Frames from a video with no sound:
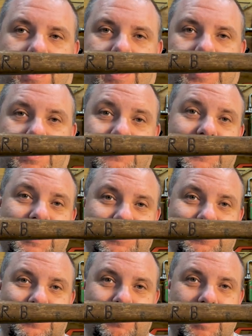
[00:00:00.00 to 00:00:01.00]
and those
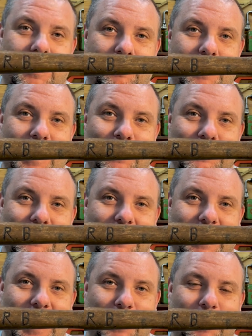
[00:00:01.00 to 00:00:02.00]
initials are probably backwards in
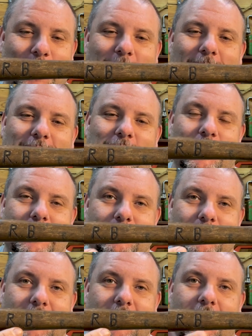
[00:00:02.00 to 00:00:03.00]
the camera, I'm not sure,
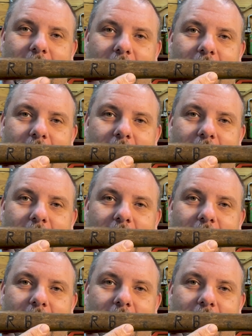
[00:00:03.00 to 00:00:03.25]
but